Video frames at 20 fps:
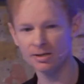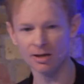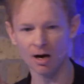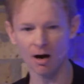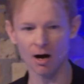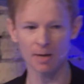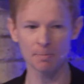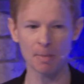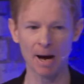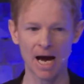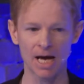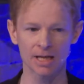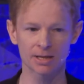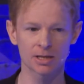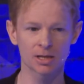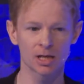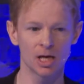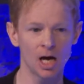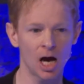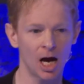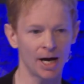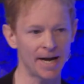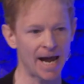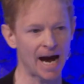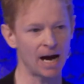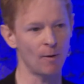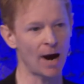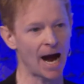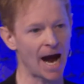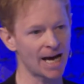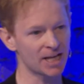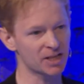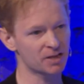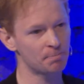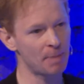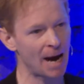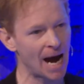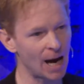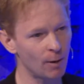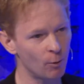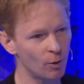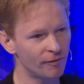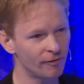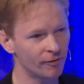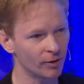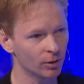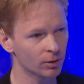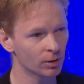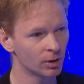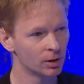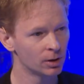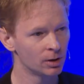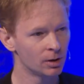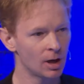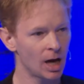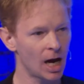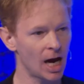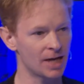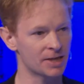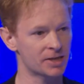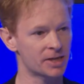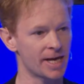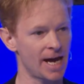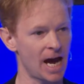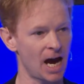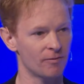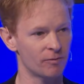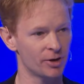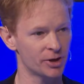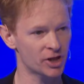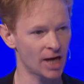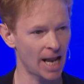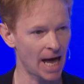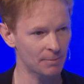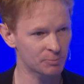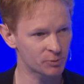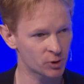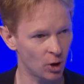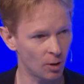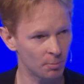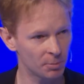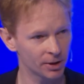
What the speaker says: iPads are now as powerful as the average laptop.